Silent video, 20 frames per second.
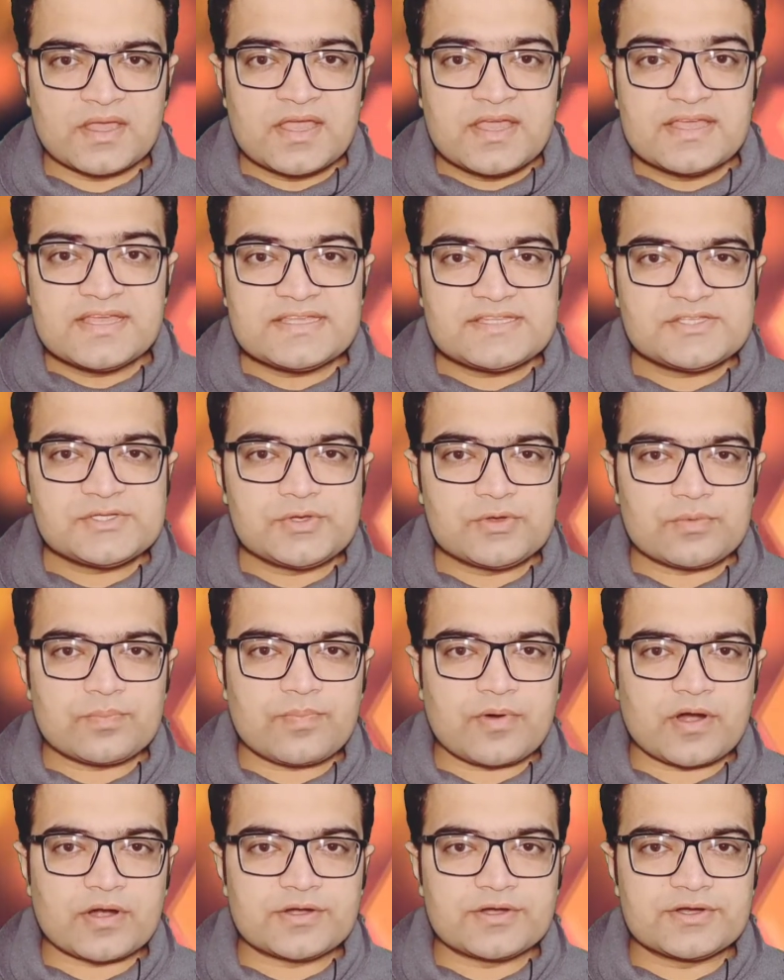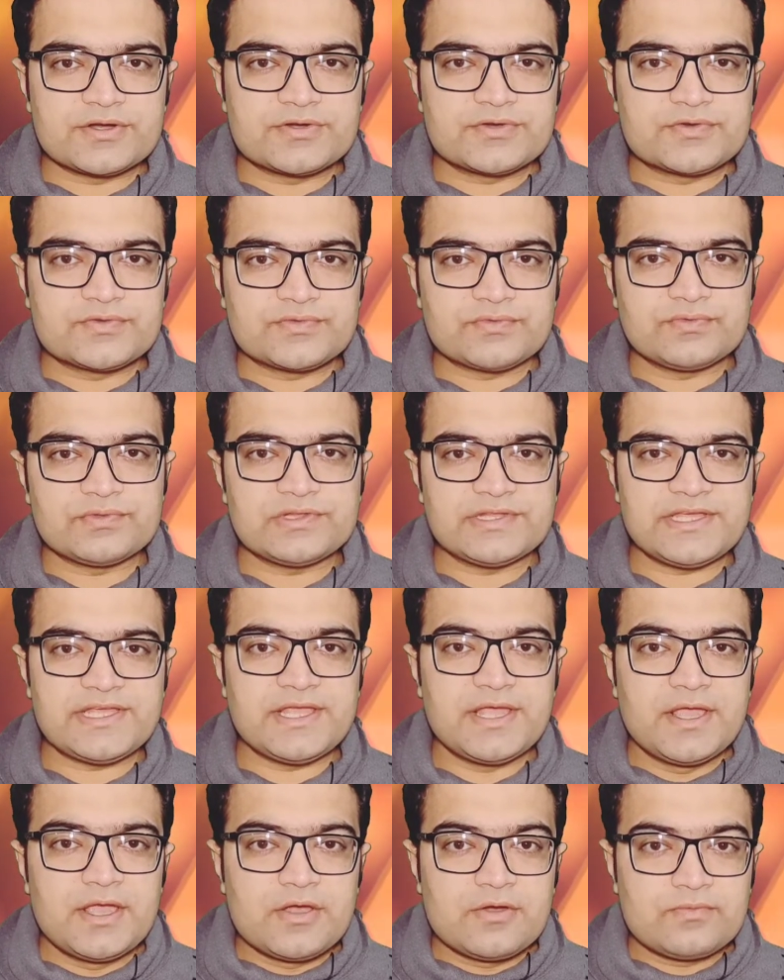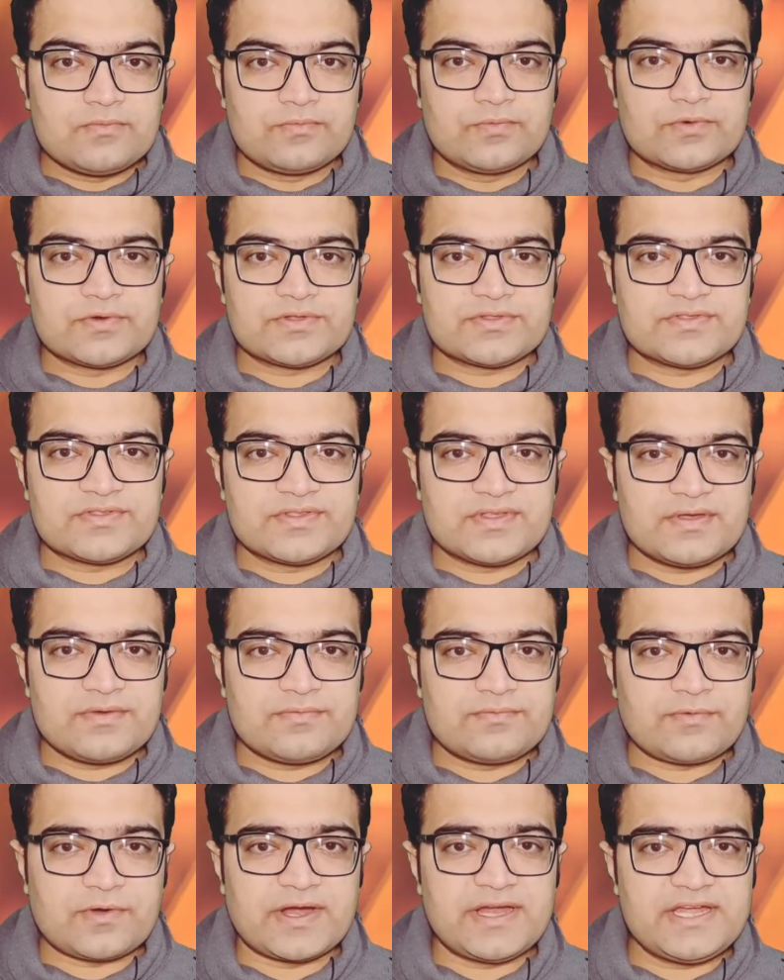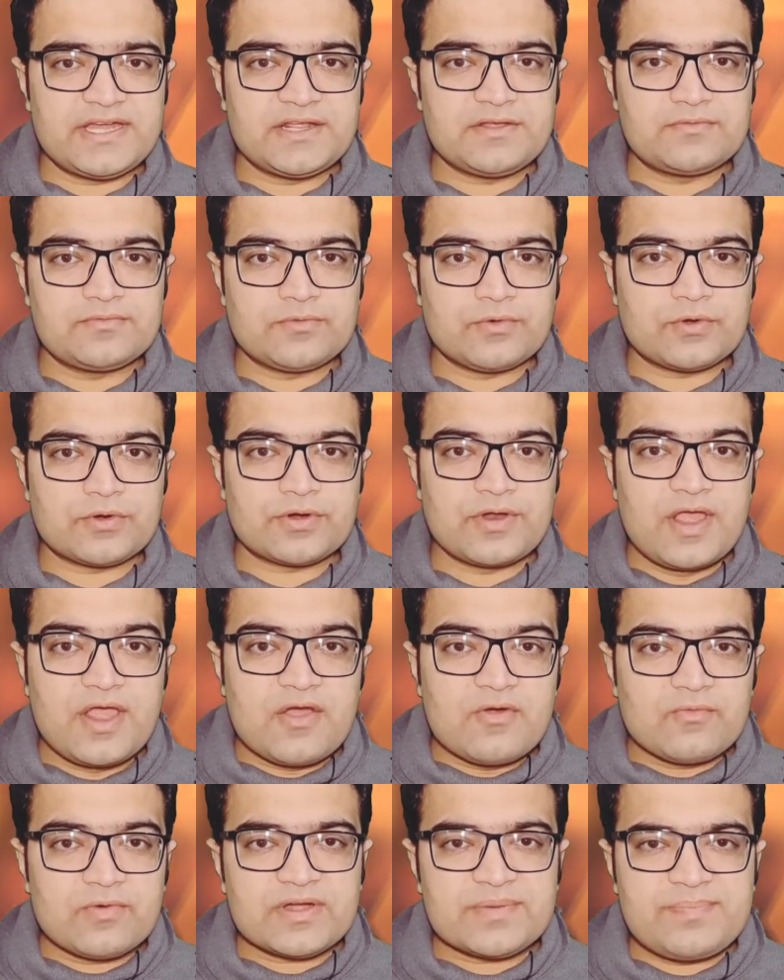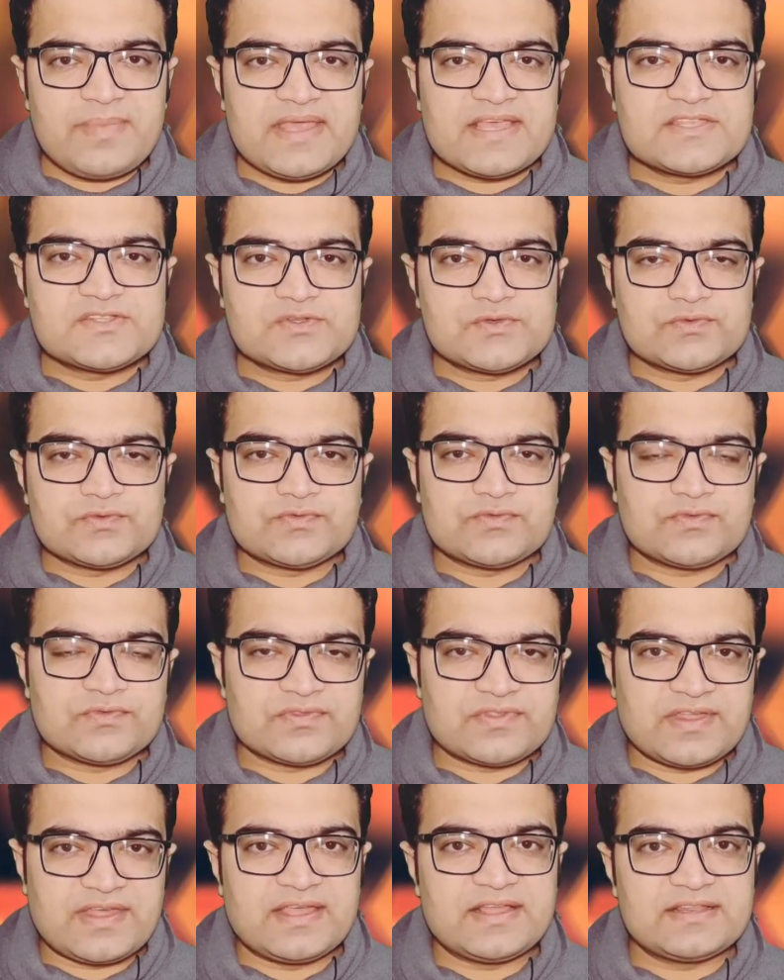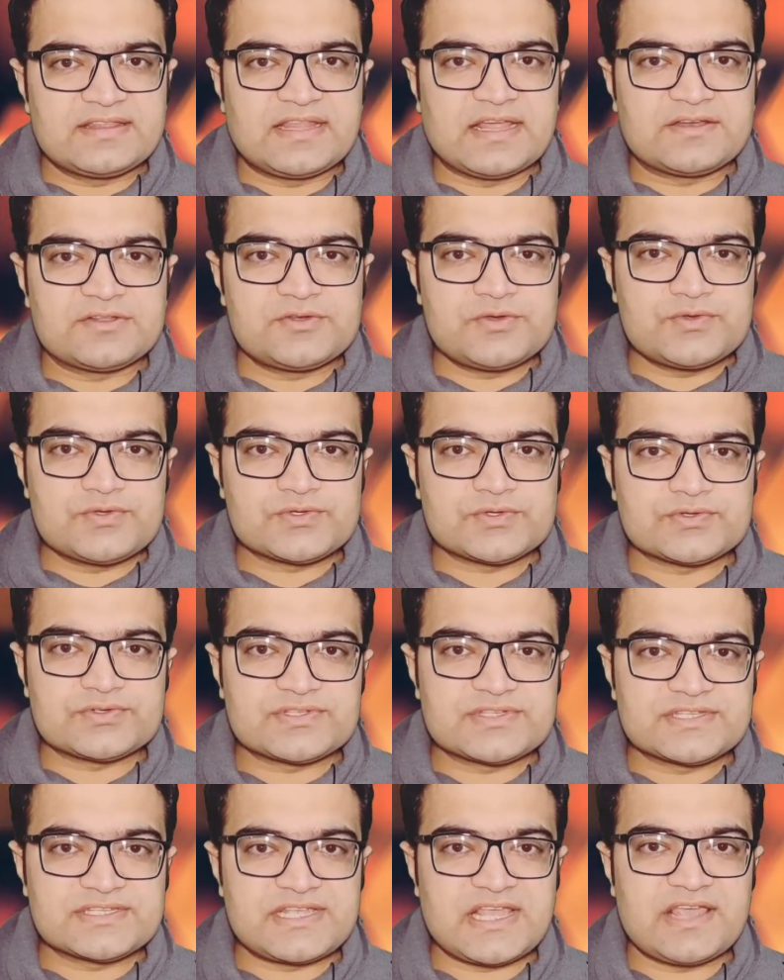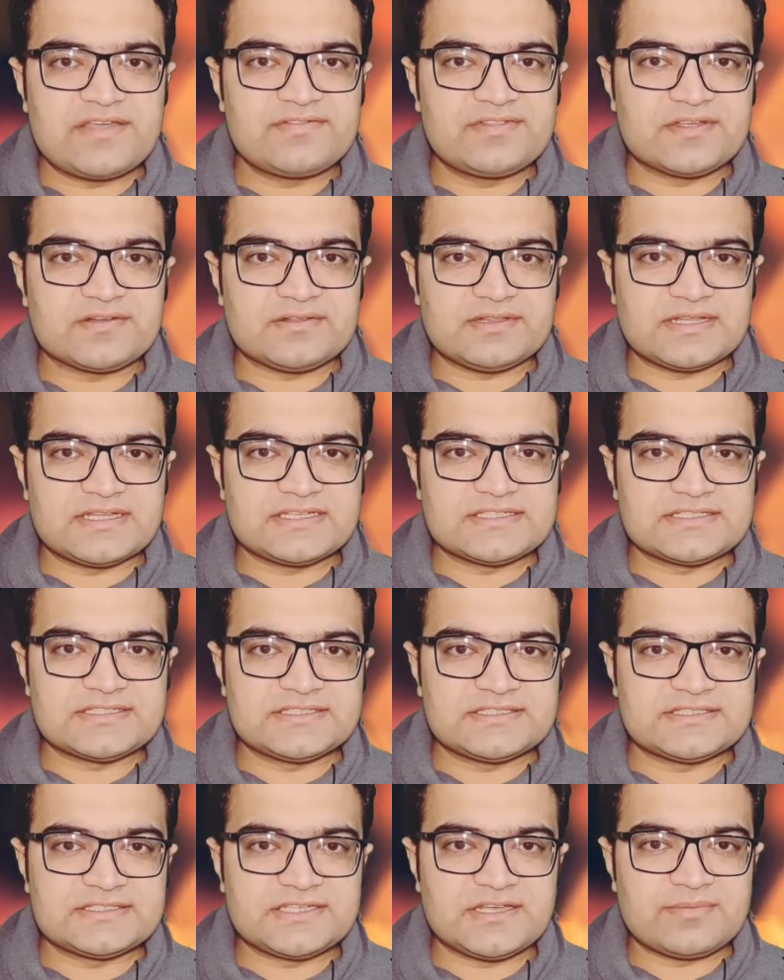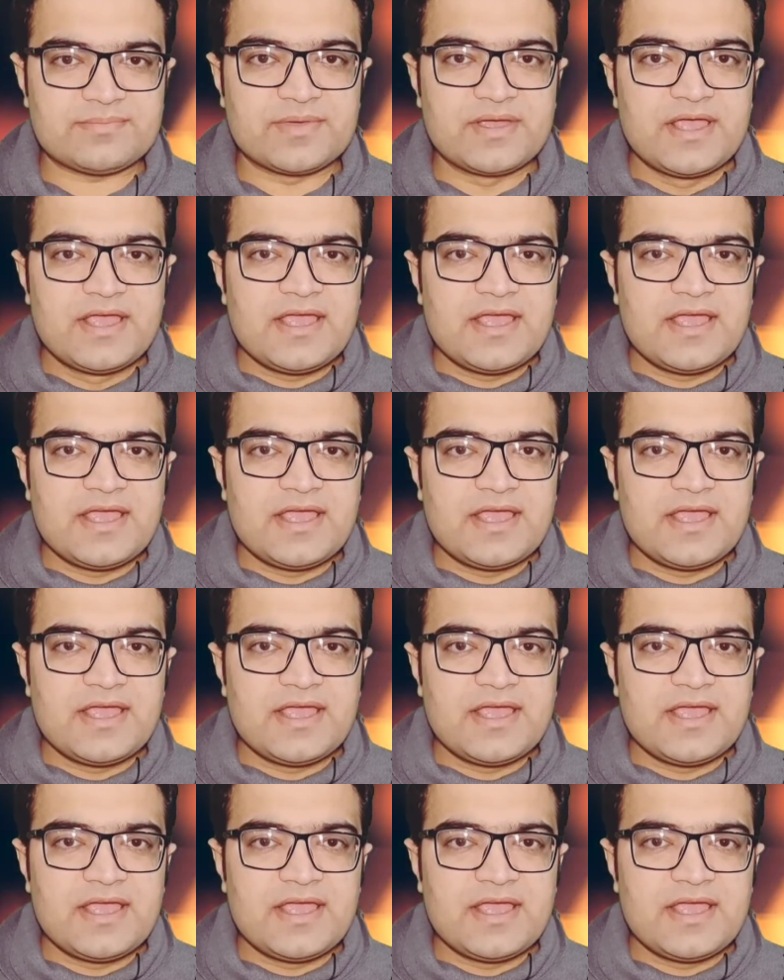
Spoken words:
Is your partner truly worth fighting for? What makes you think that you should save the relationship?